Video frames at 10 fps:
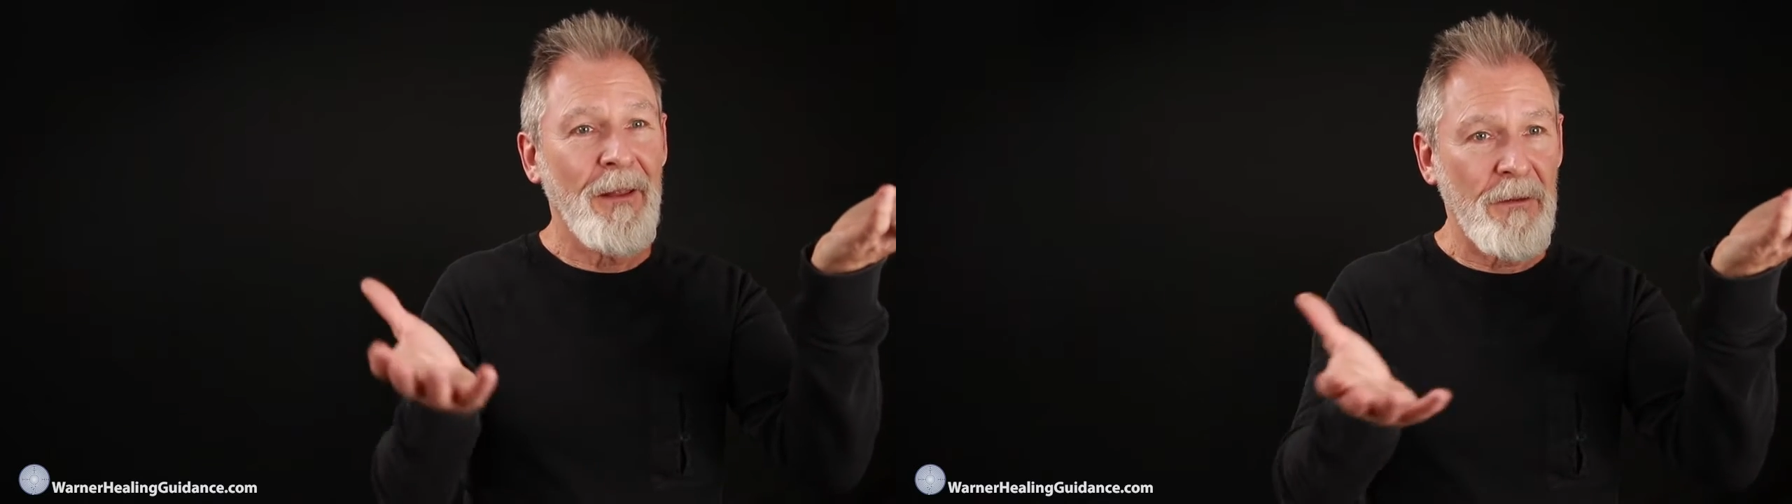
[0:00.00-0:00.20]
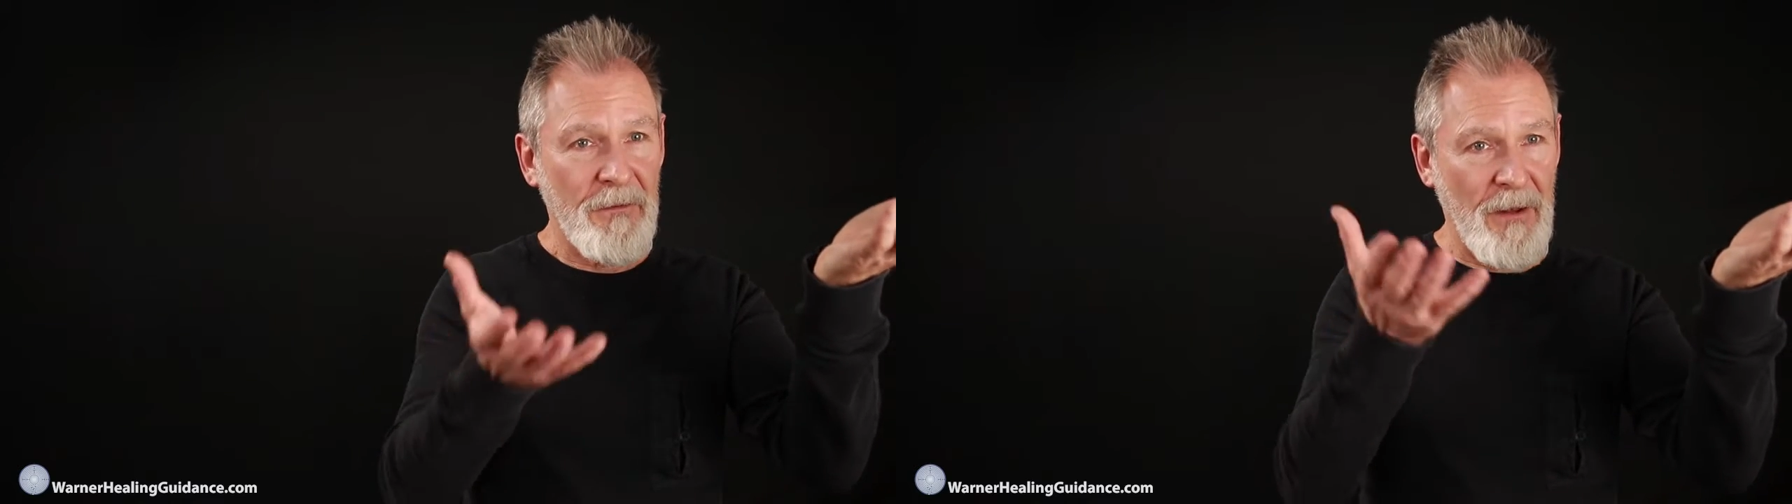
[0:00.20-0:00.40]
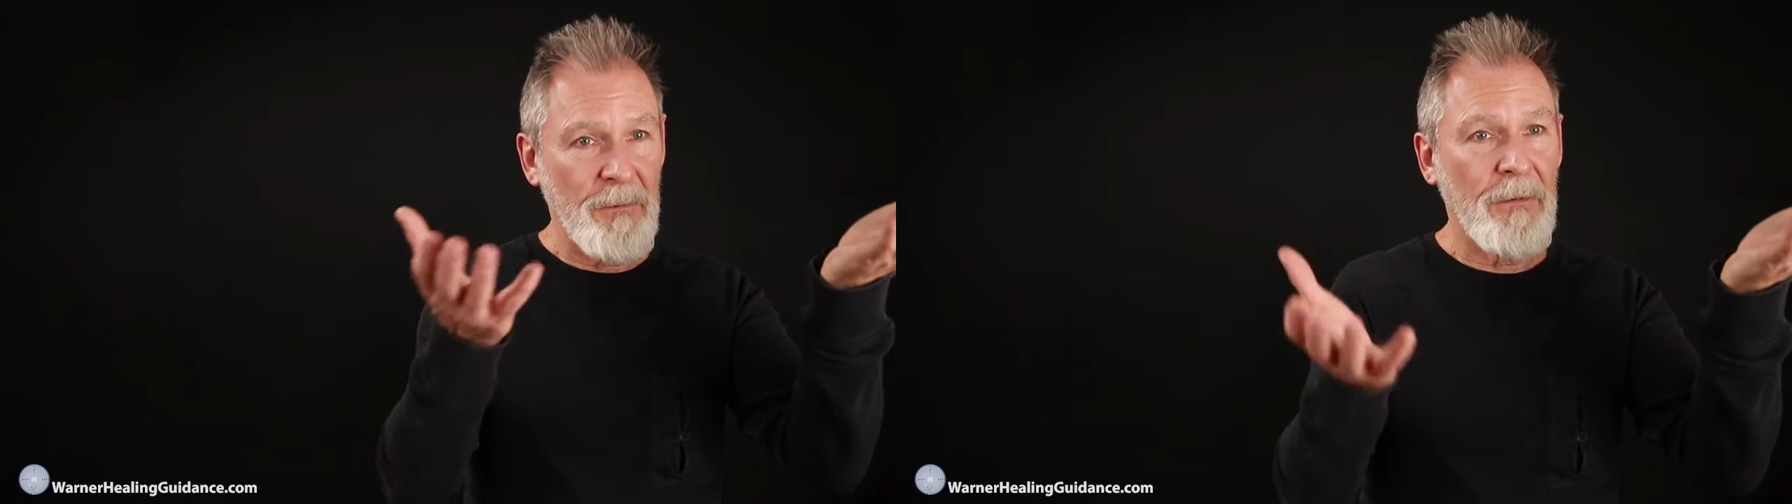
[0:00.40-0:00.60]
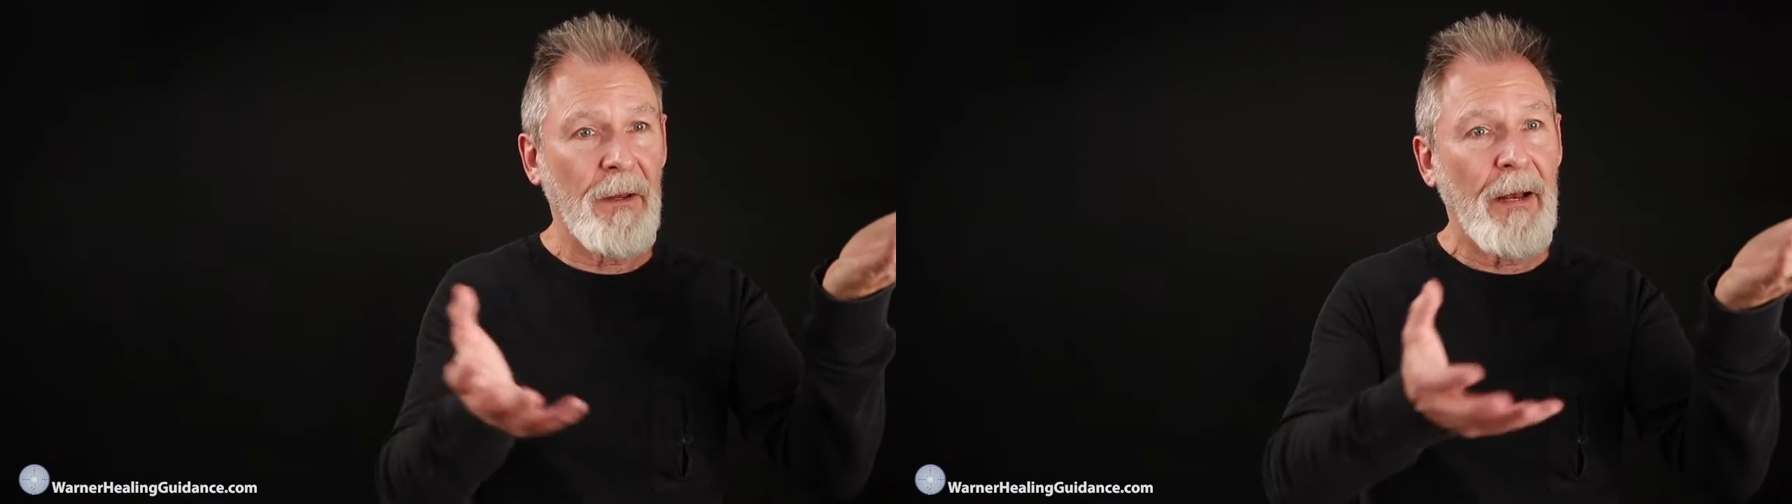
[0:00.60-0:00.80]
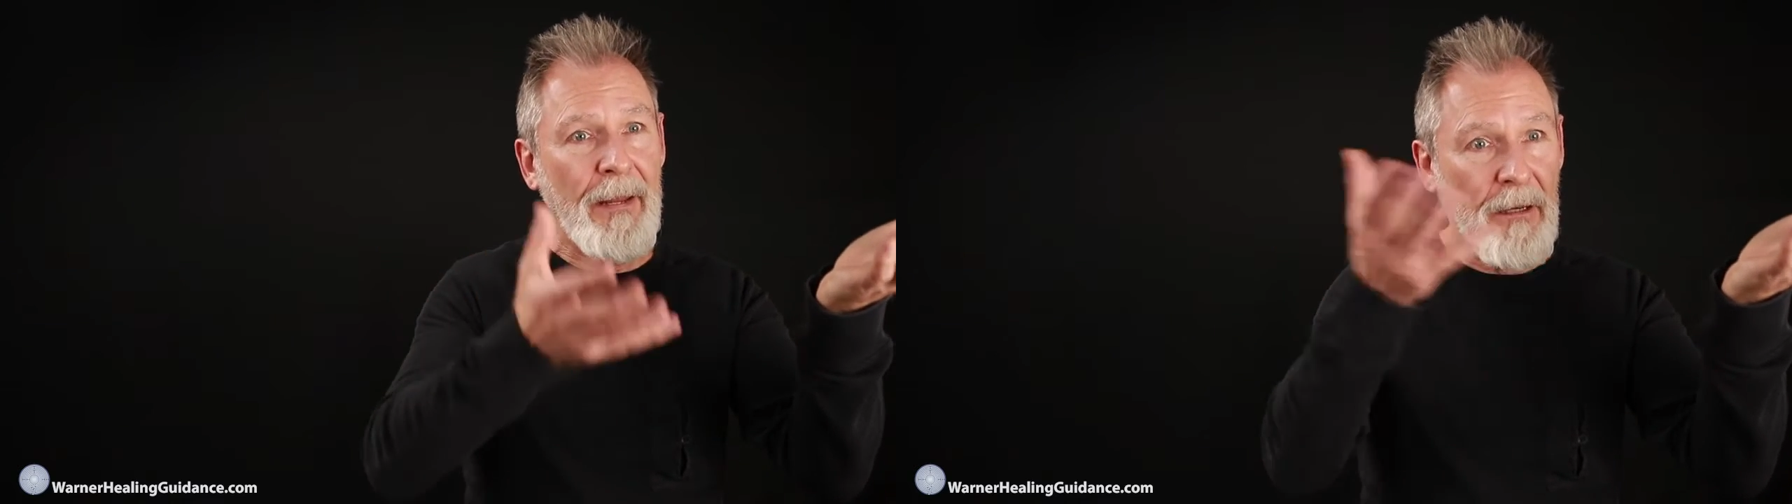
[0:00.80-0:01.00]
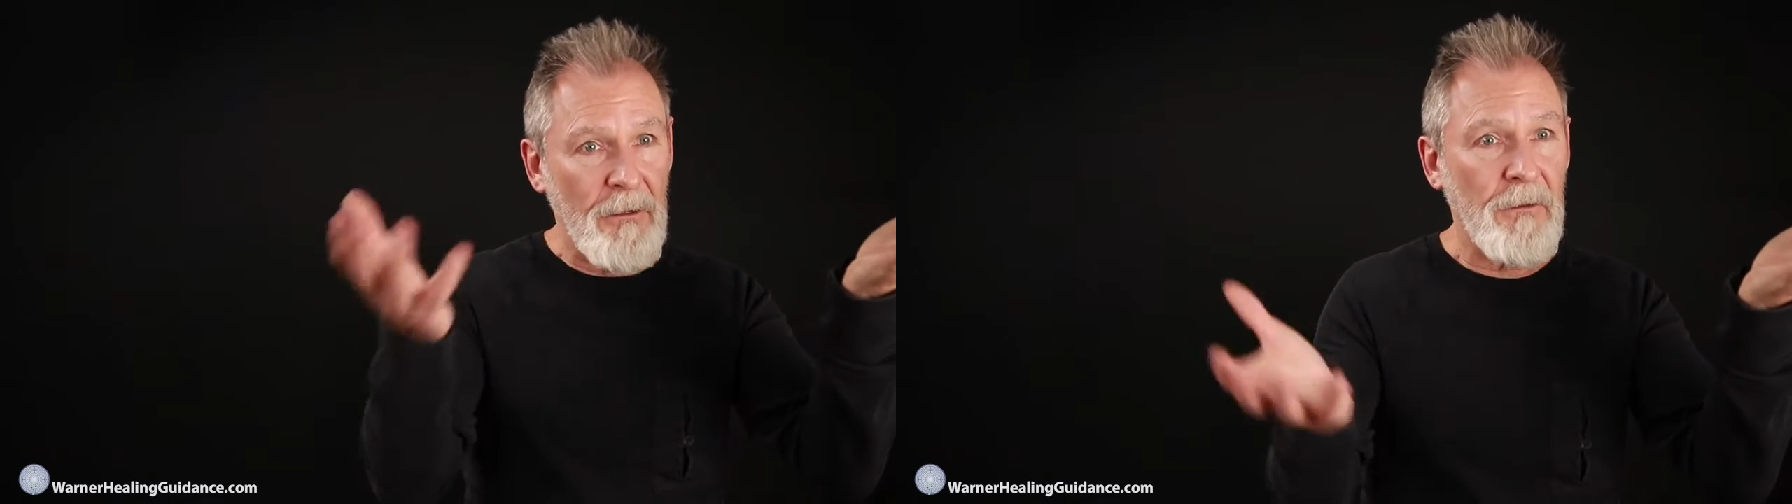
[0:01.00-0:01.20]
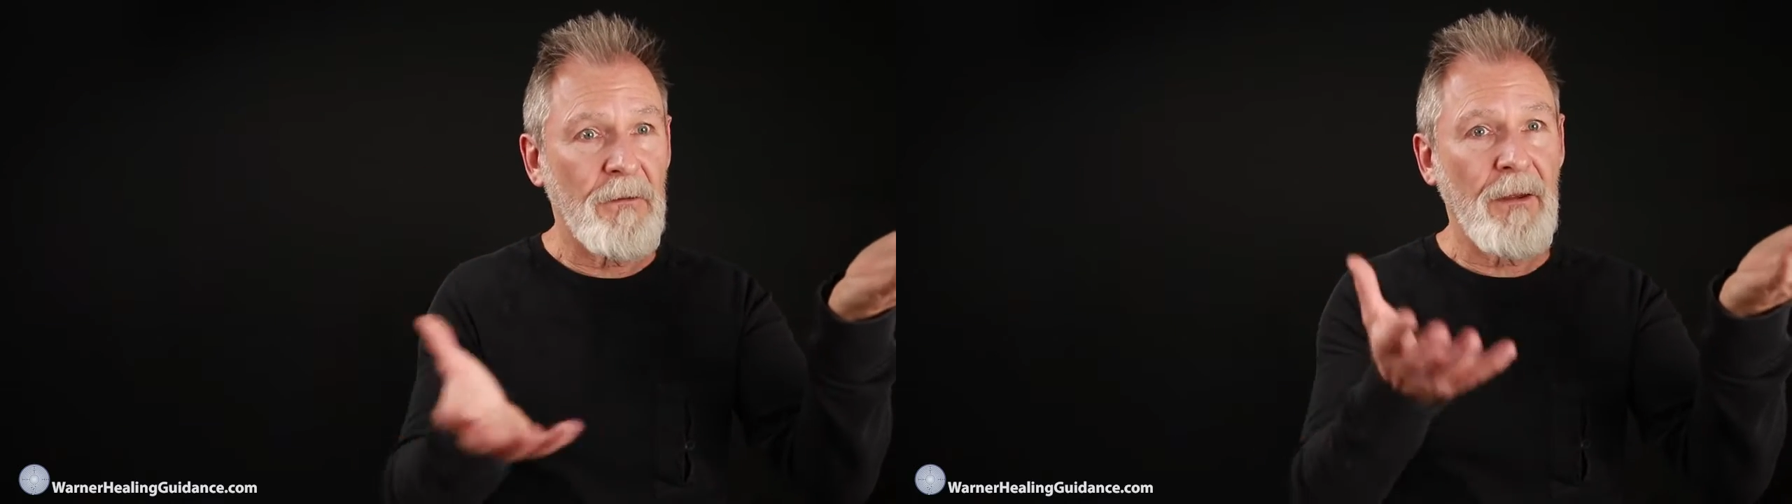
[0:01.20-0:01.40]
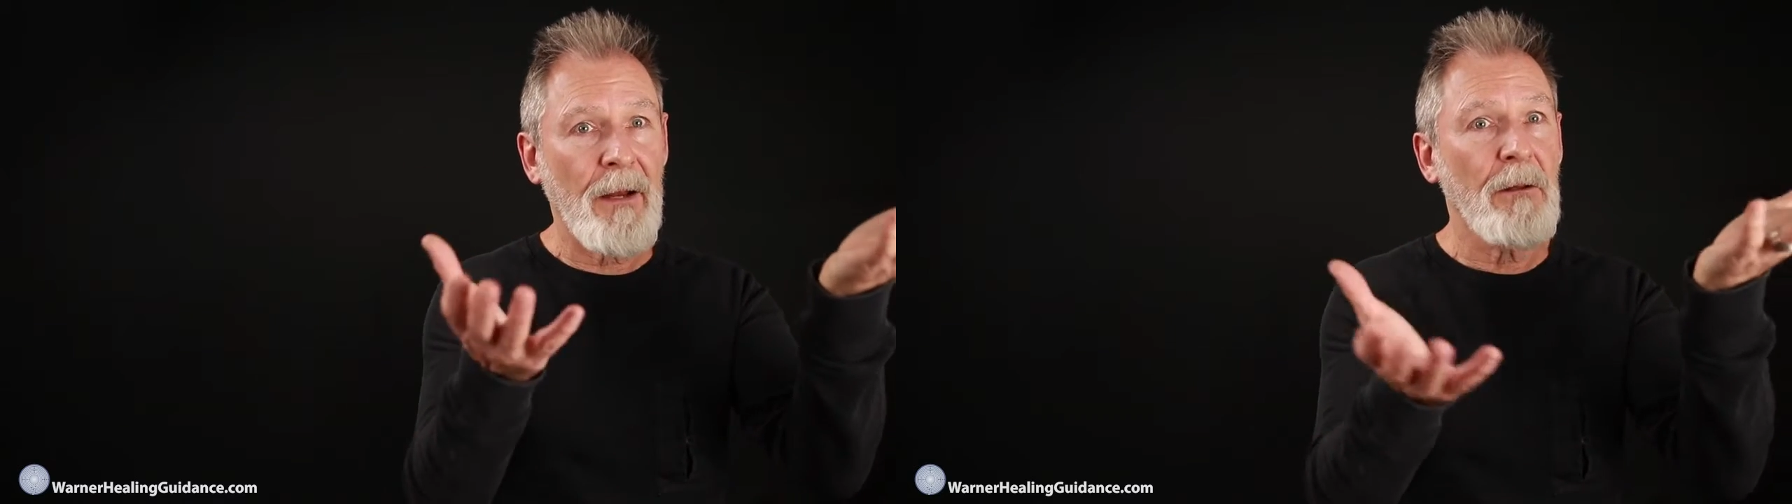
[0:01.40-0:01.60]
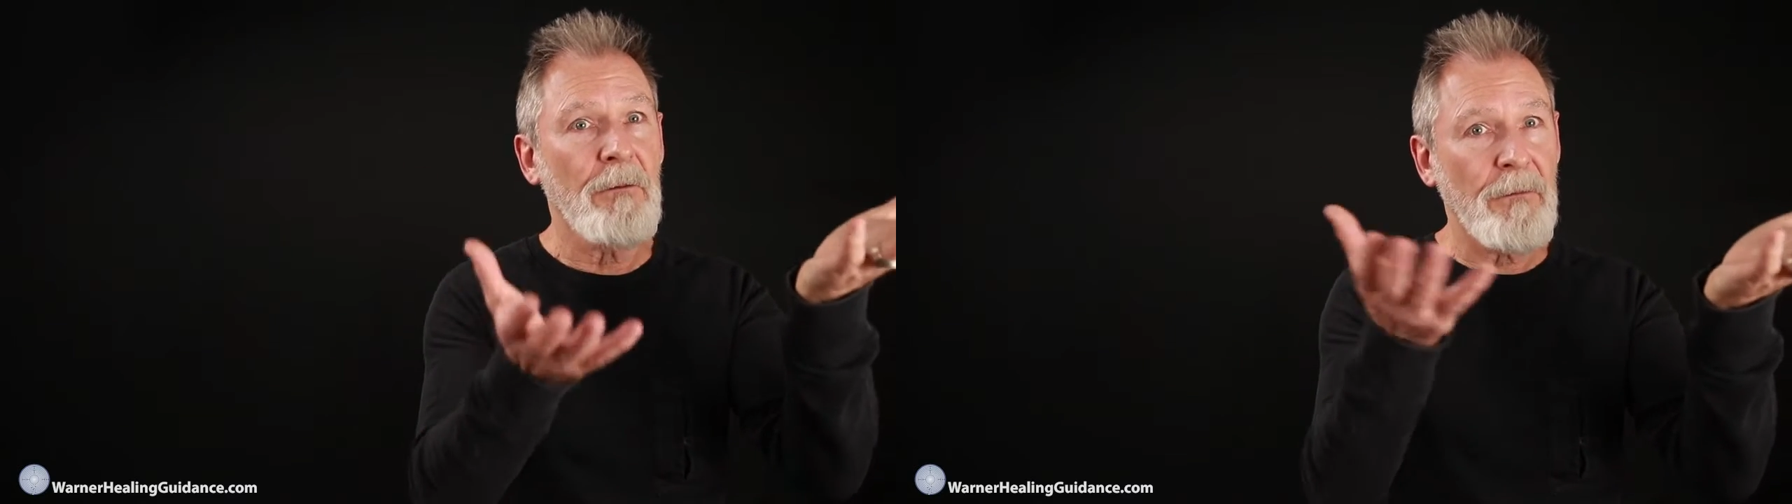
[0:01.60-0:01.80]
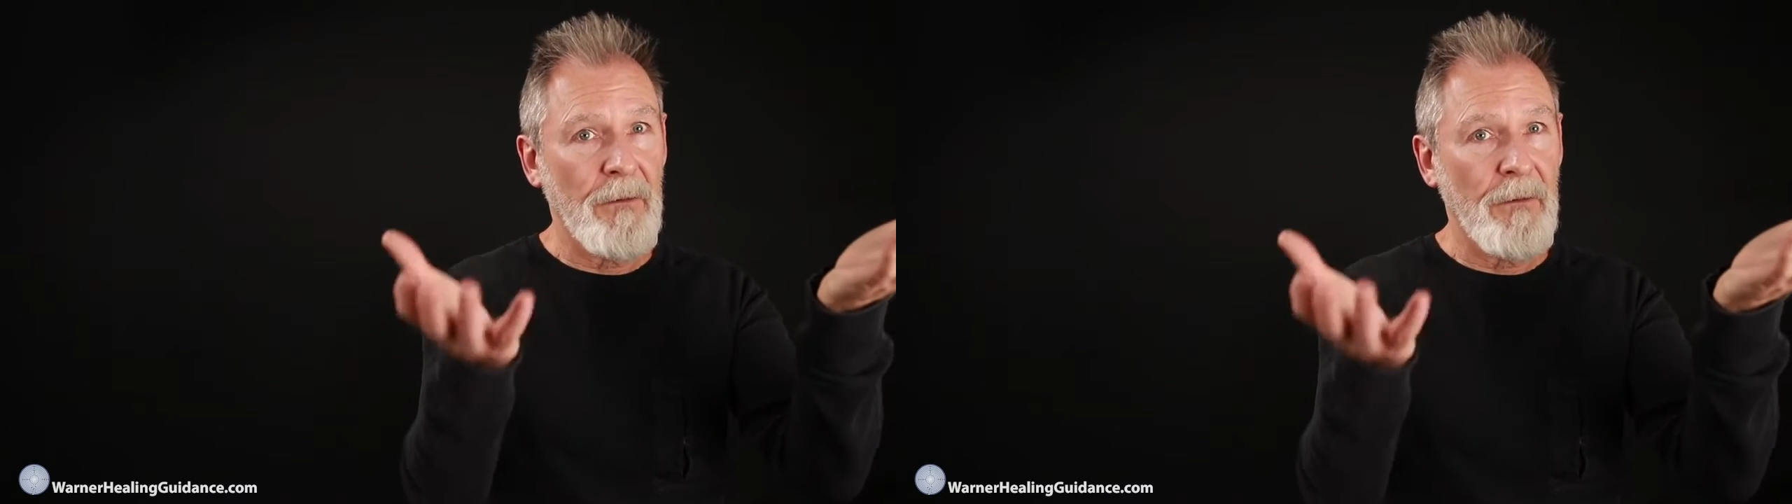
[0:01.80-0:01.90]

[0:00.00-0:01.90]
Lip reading: this type of thing. I get into the cycle of